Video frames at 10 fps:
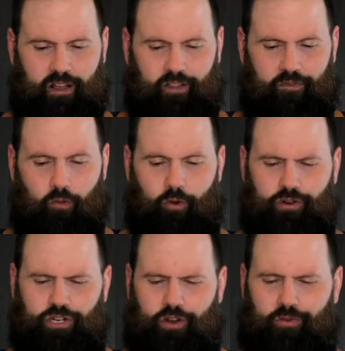The
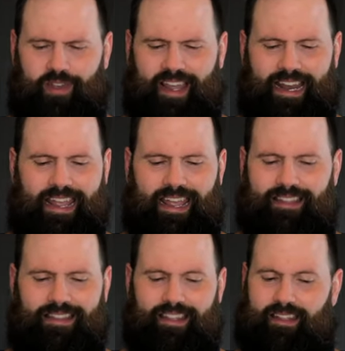Flora Show was an
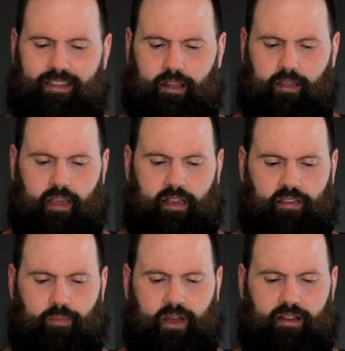instant
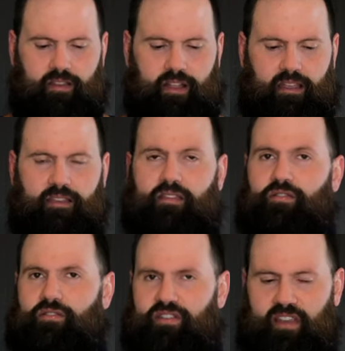success upon its
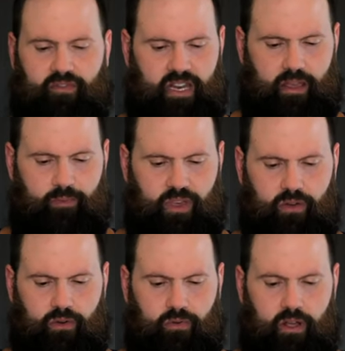1937
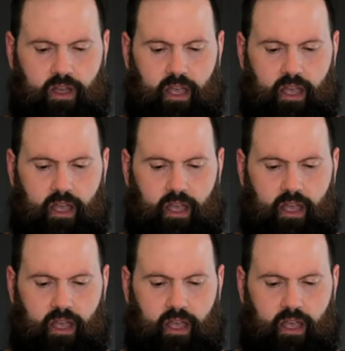debut